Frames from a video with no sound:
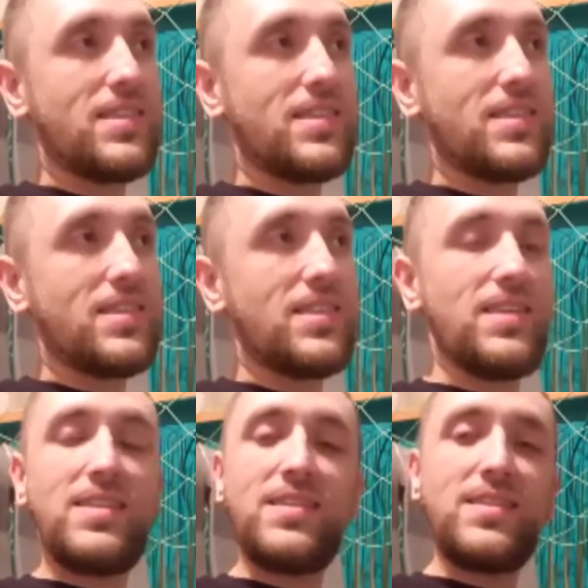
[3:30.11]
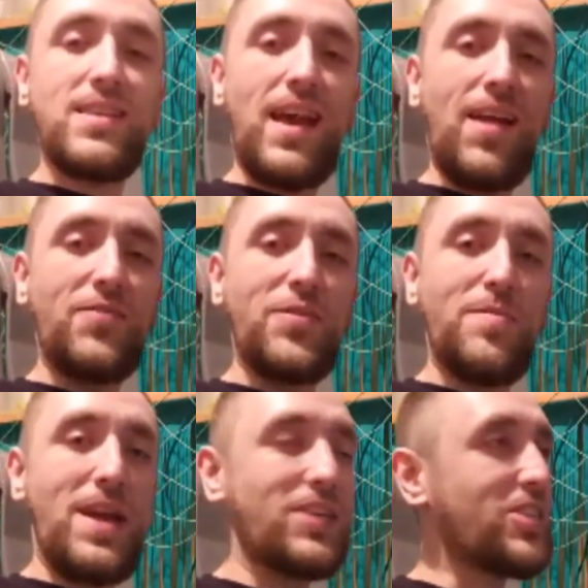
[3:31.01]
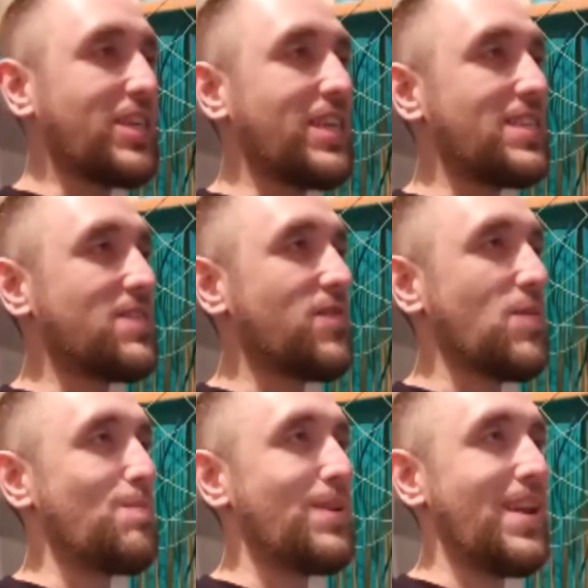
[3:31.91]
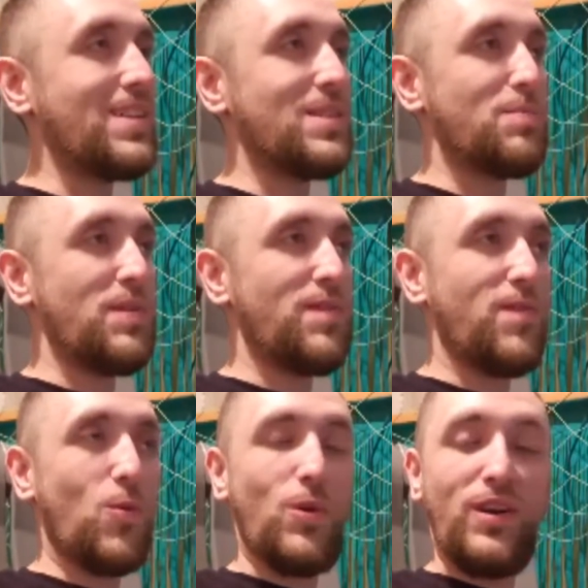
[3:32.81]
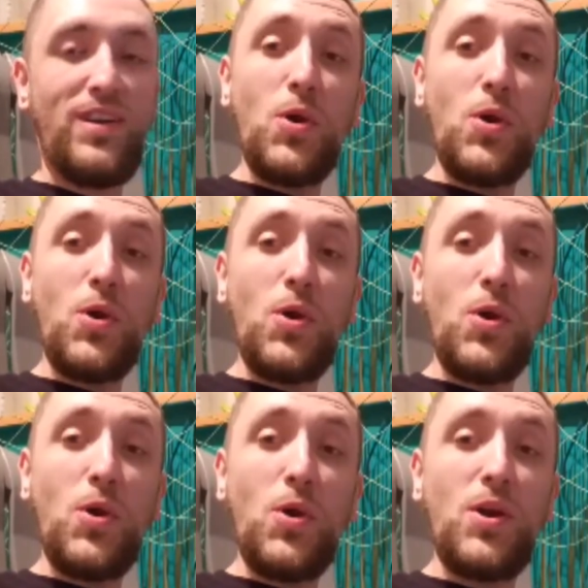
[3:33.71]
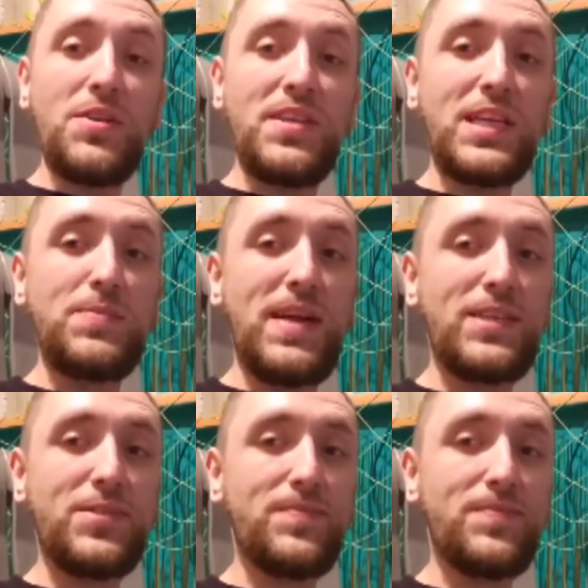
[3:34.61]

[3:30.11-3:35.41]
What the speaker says: gets his after-match kiss from Penelope Ford, and we're on to the next match.